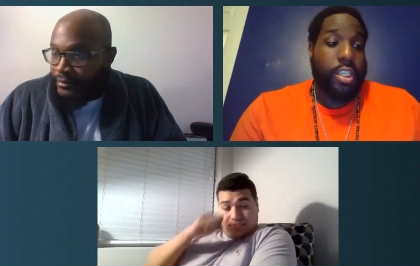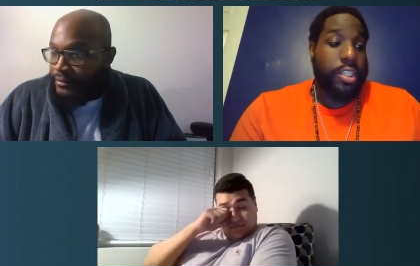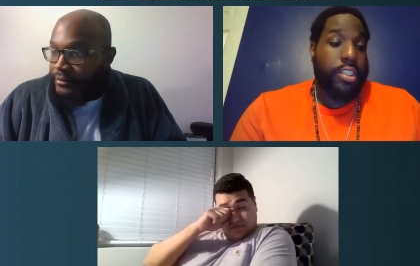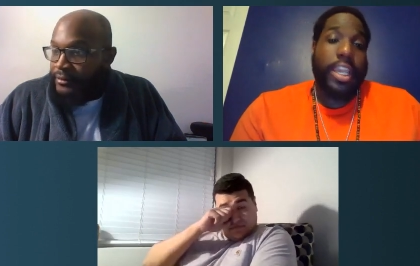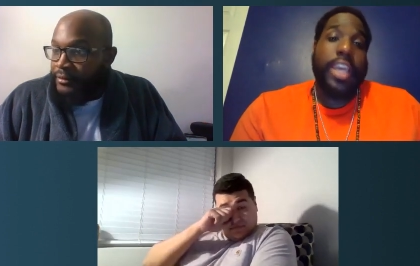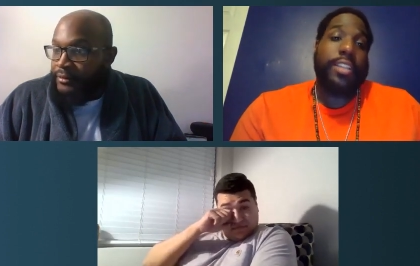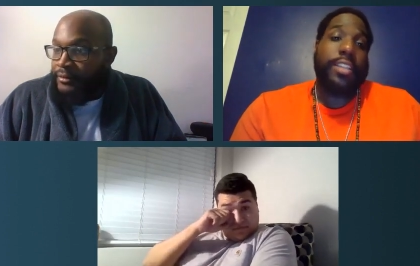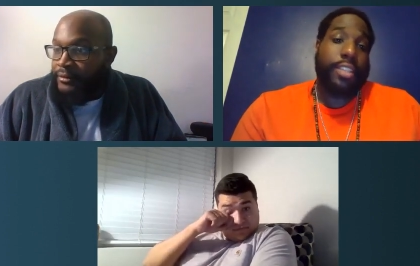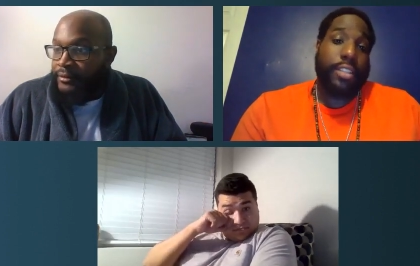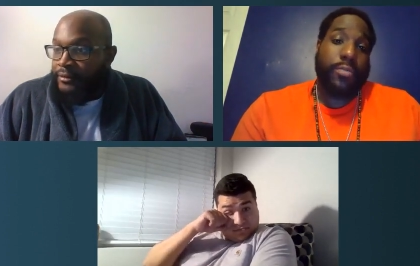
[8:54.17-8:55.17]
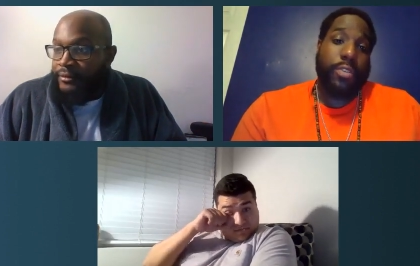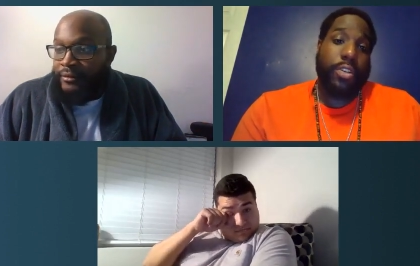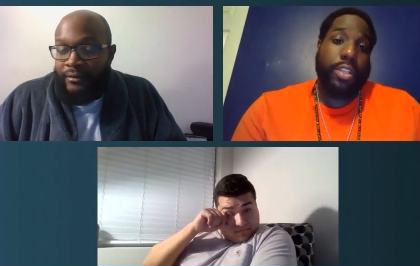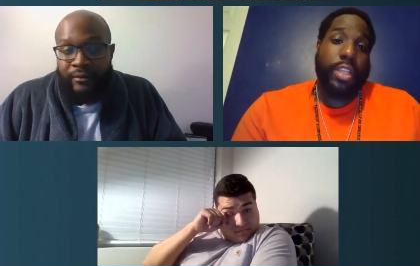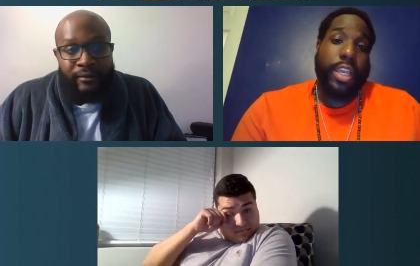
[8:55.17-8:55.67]
Speaker 1: his tag team work in
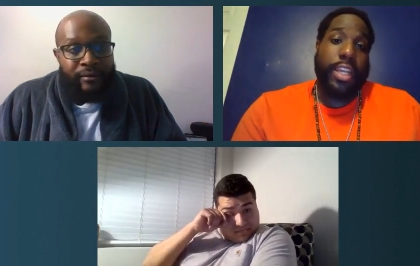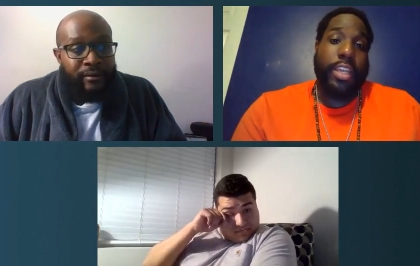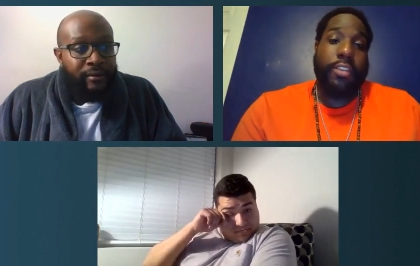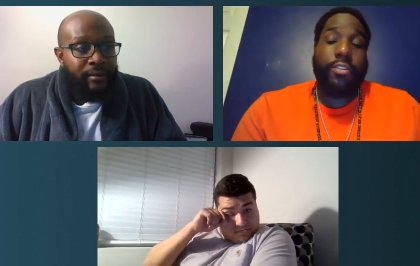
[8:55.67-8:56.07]
that area,